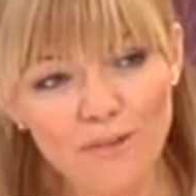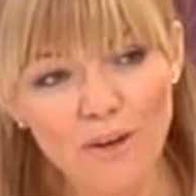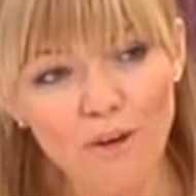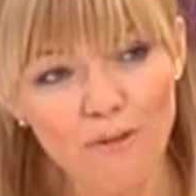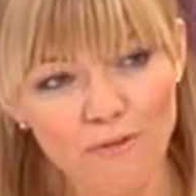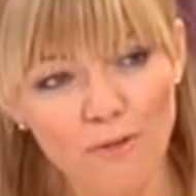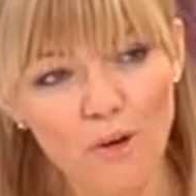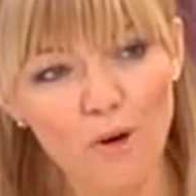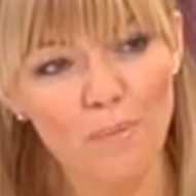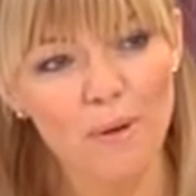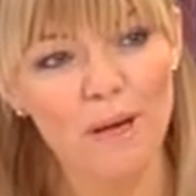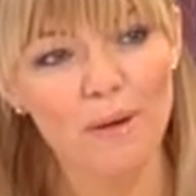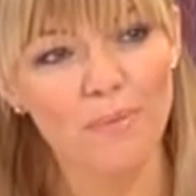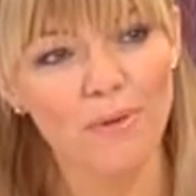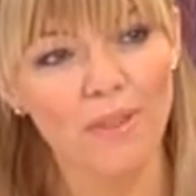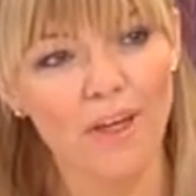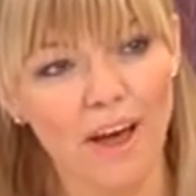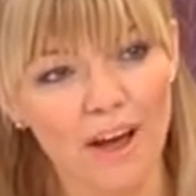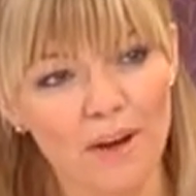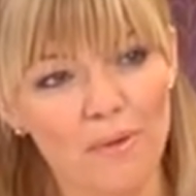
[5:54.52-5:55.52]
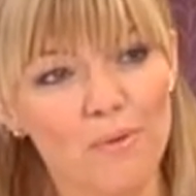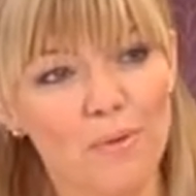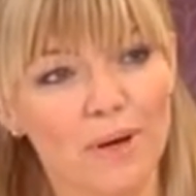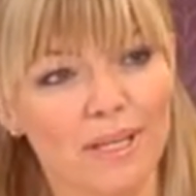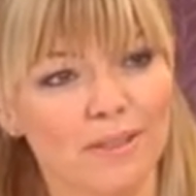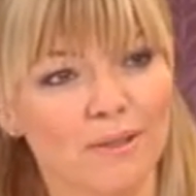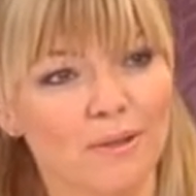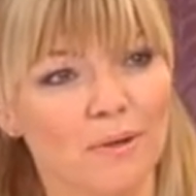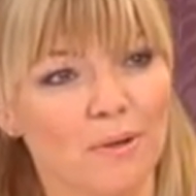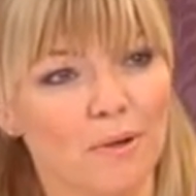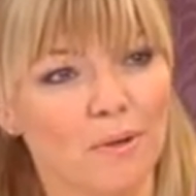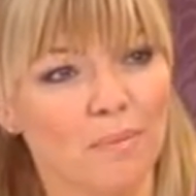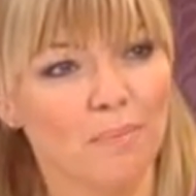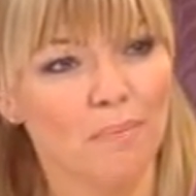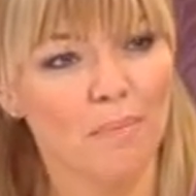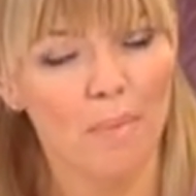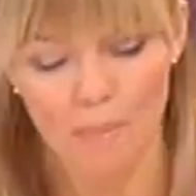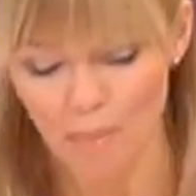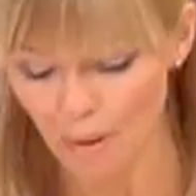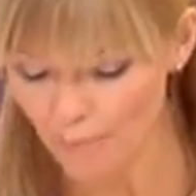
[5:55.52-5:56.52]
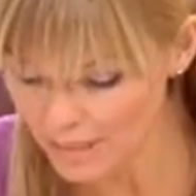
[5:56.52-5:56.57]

got 4 people that I always call. My mum